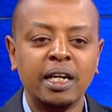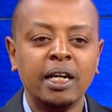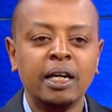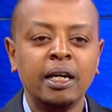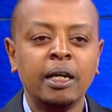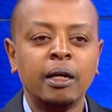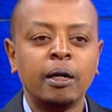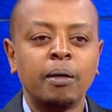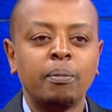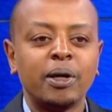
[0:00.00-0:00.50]

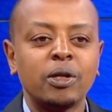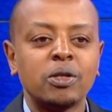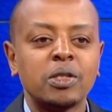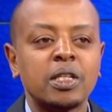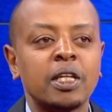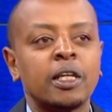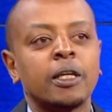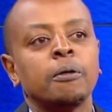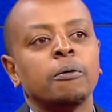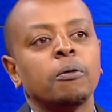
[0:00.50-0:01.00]
Mm-hmm. But you
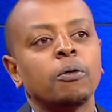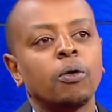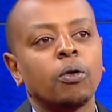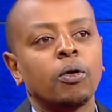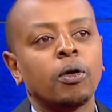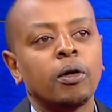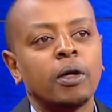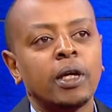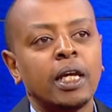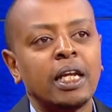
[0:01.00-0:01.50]
see,
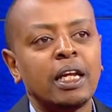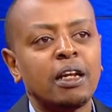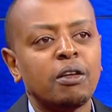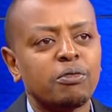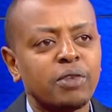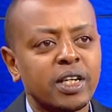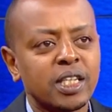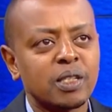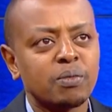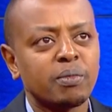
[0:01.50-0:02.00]
in
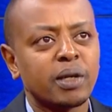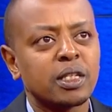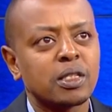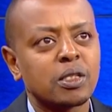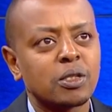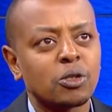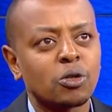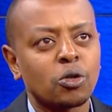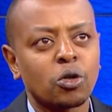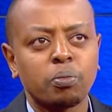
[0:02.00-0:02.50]

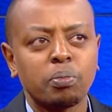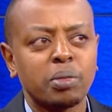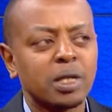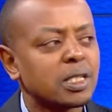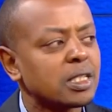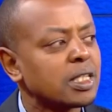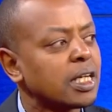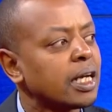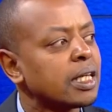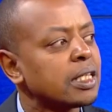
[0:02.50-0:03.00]
investments, through
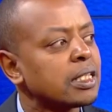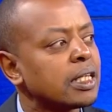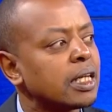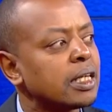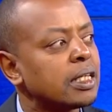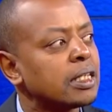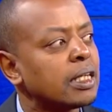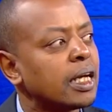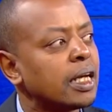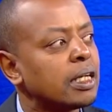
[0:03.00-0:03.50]
business
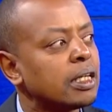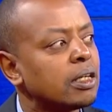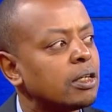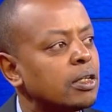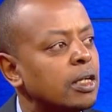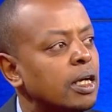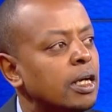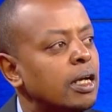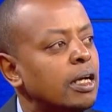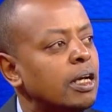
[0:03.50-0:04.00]
and
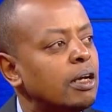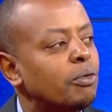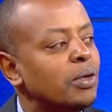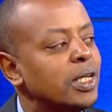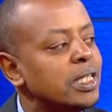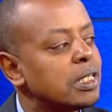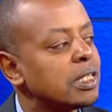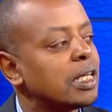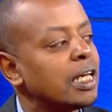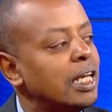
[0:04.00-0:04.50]

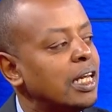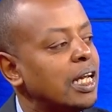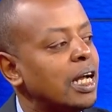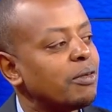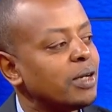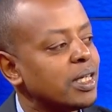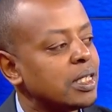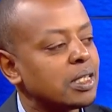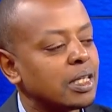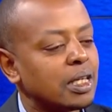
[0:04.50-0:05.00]
risk, in a
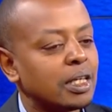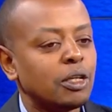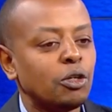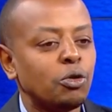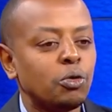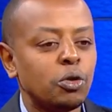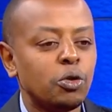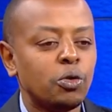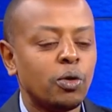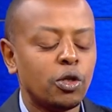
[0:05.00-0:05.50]
risk,
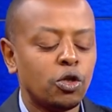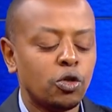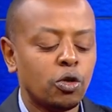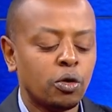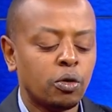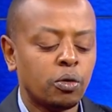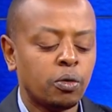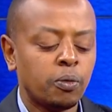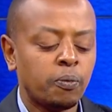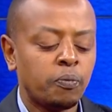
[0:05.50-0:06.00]

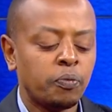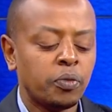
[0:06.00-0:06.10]
you're